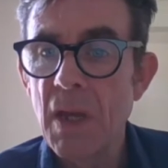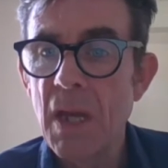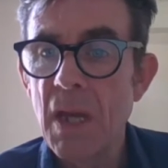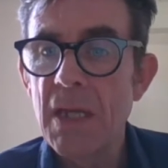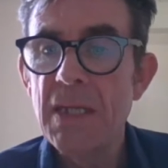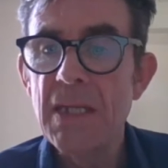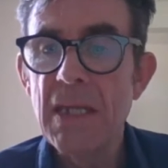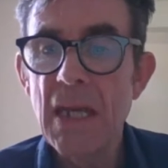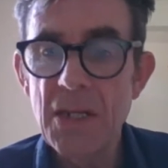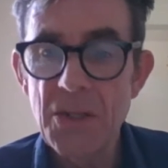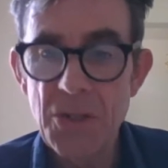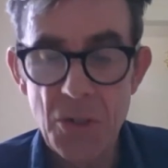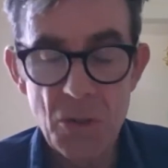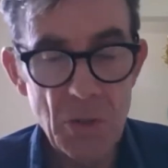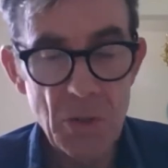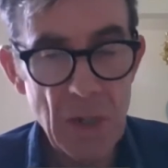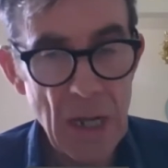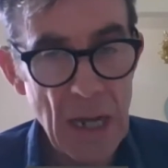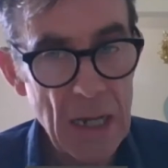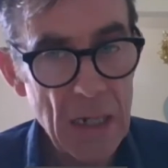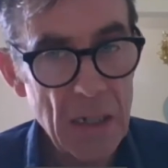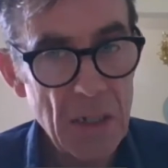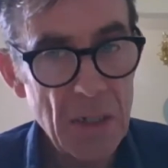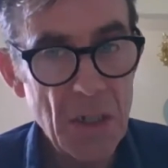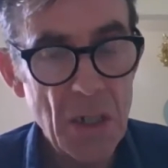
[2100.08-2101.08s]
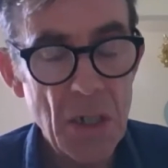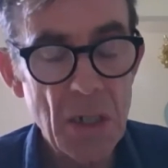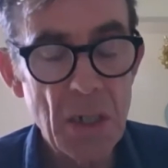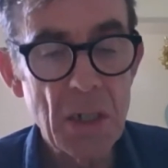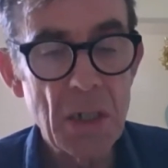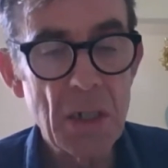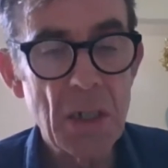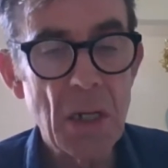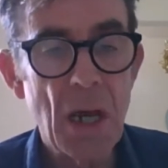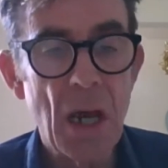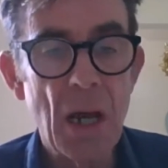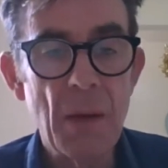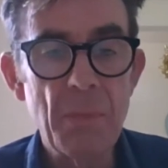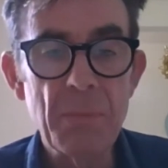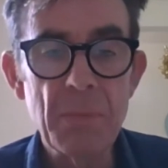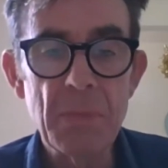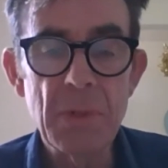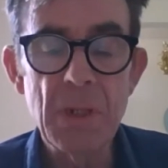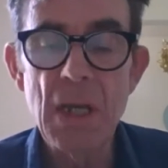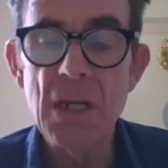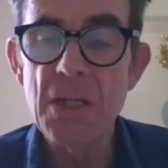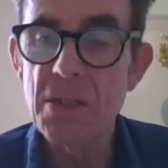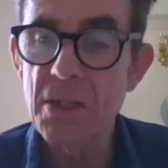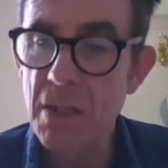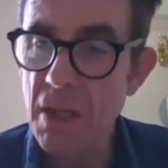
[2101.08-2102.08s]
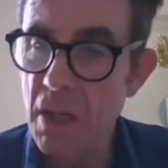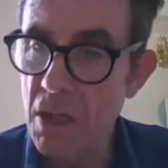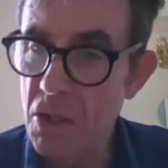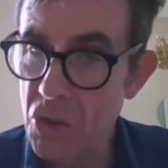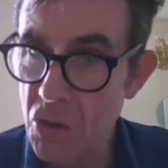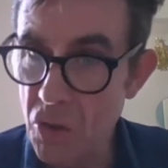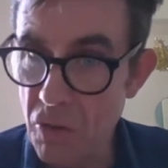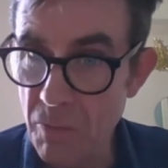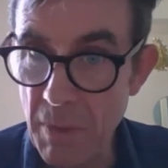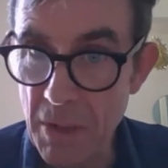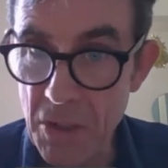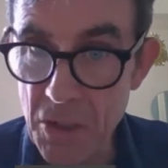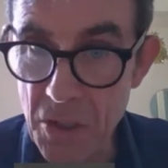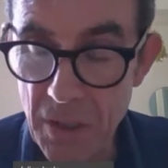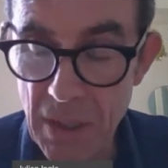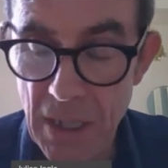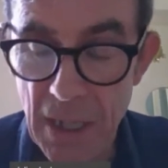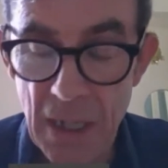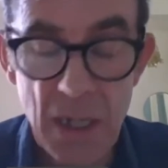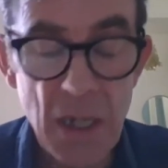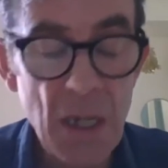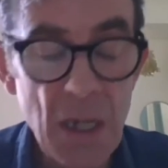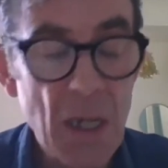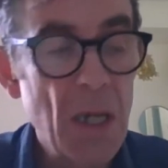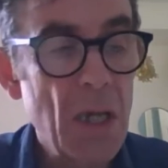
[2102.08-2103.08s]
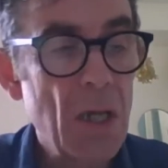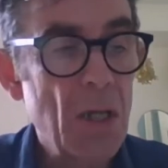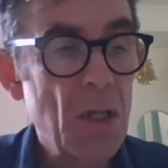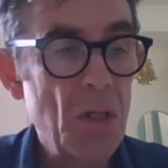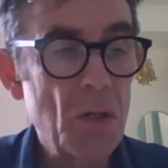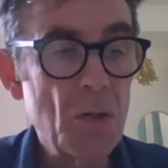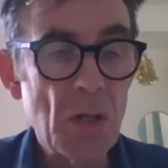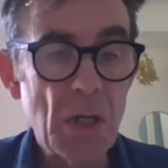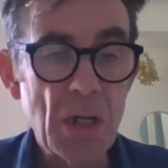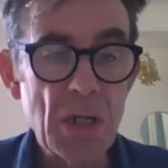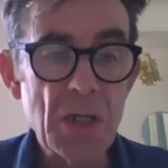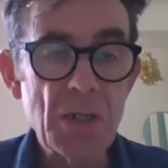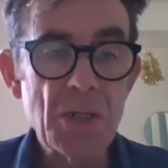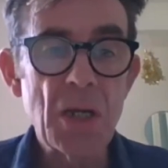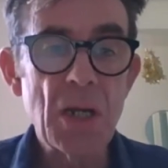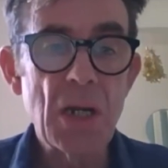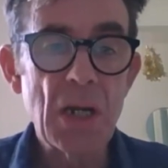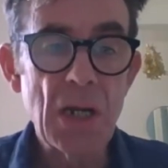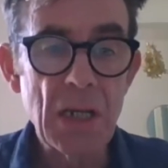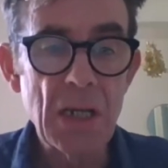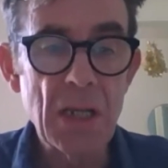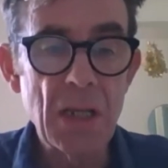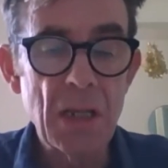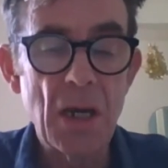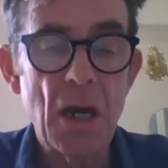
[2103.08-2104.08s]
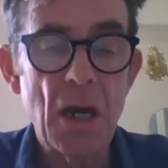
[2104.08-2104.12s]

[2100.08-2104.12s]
Yes, you can turn, yes, I should have mentioned that. You can certainly, the